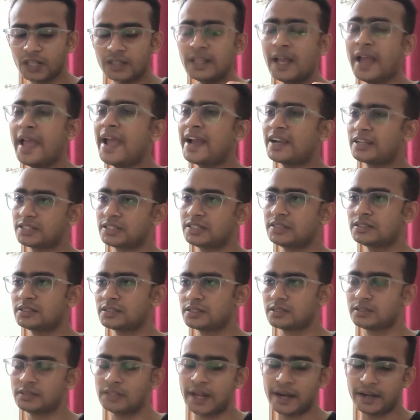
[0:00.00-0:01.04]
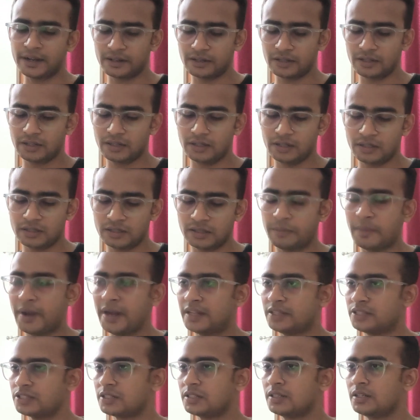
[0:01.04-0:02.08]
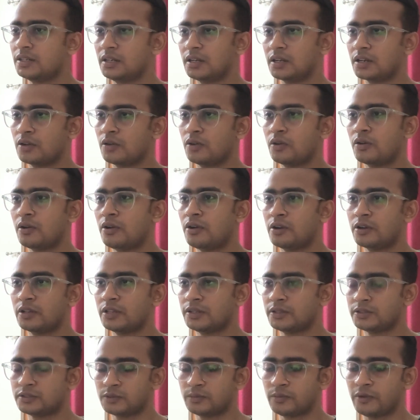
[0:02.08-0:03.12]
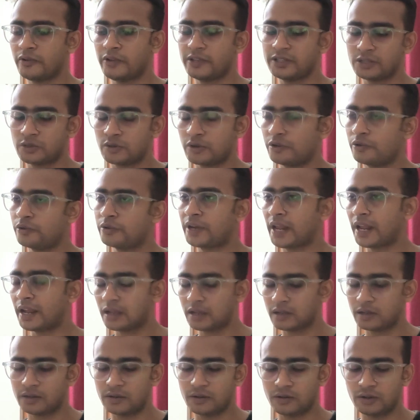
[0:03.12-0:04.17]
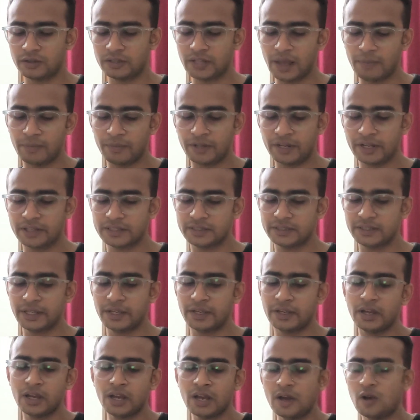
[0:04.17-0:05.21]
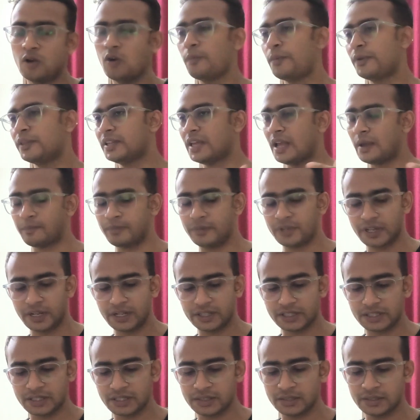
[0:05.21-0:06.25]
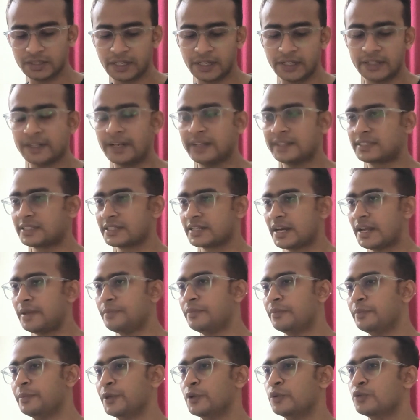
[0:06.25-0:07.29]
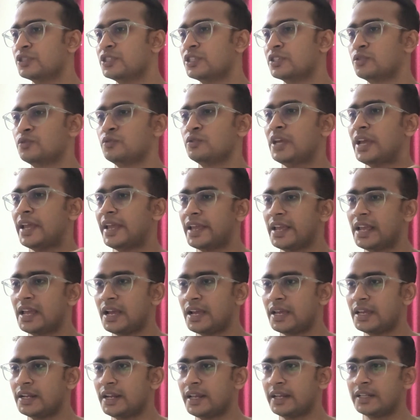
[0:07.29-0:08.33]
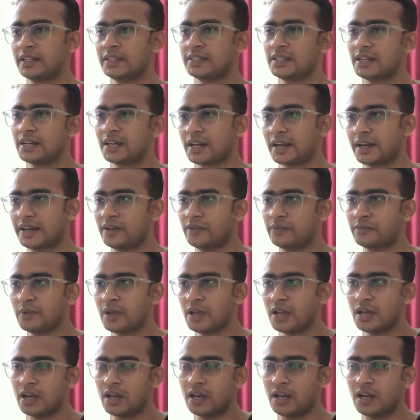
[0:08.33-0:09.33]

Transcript: the actions that the manager or the supervisor are going to take on the application, they open the application, they describe music to the AI, like these are kind of